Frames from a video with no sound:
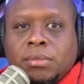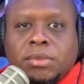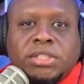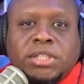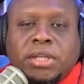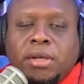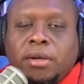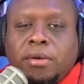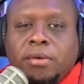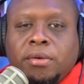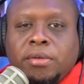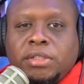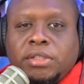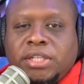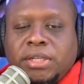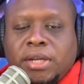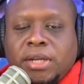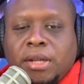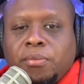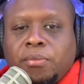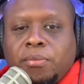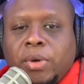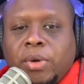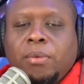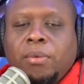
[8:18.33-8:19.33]
She, she
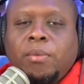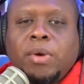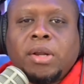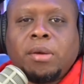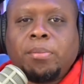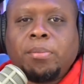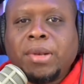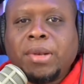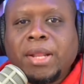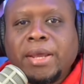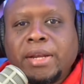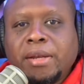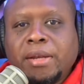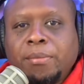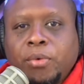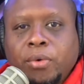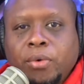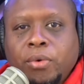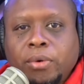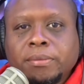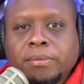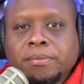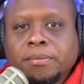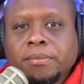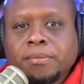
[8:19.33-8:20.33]
doesn't really want to play
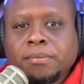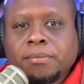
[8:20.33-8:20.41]
anymore.